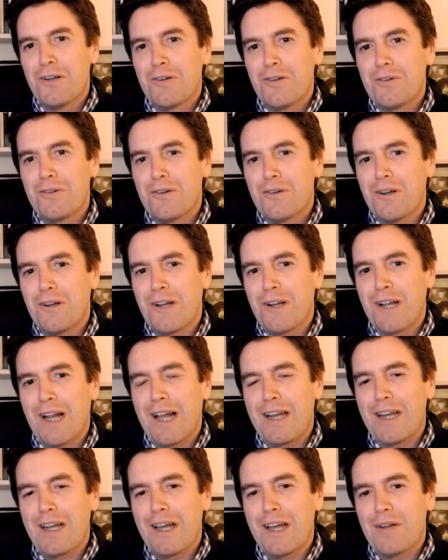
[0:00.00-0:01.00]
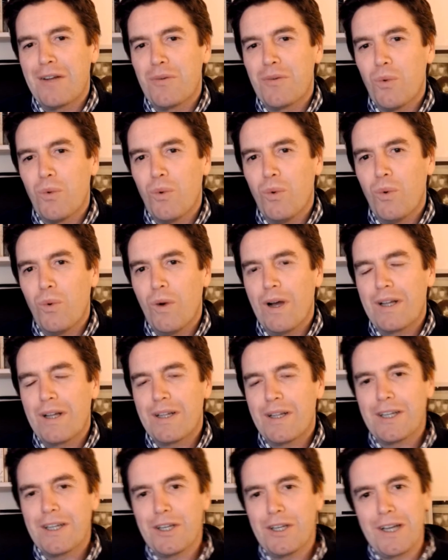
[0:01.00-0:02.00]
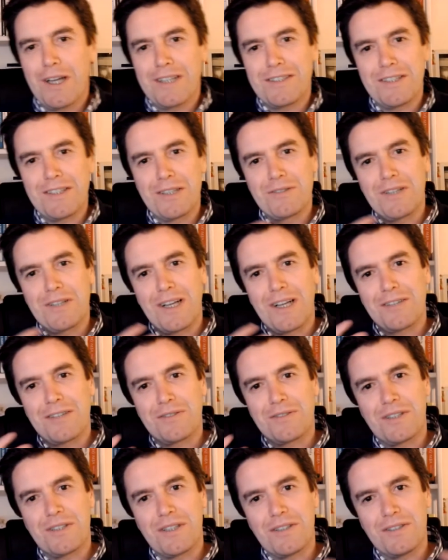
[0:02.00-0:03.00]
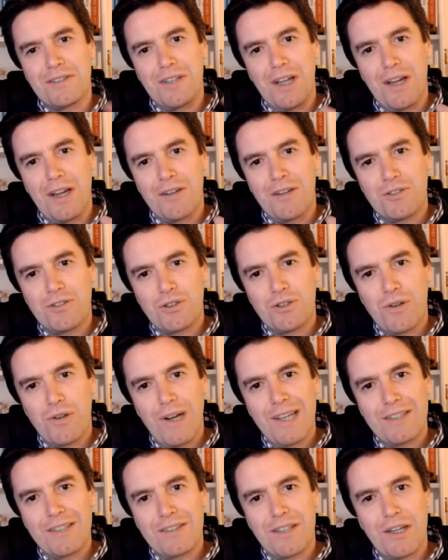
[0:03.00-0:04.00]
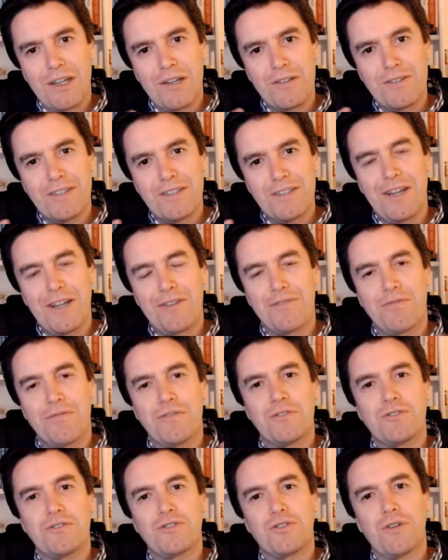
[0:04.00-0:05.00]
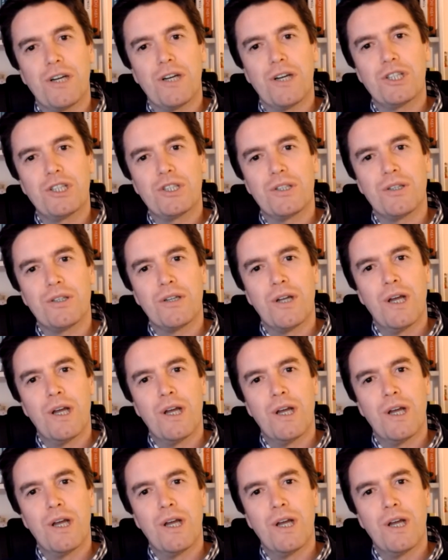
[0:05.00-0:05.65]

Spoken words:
Yeah. And it sounds like, as you said, there's a lot of stress there. There's a lot of frustration.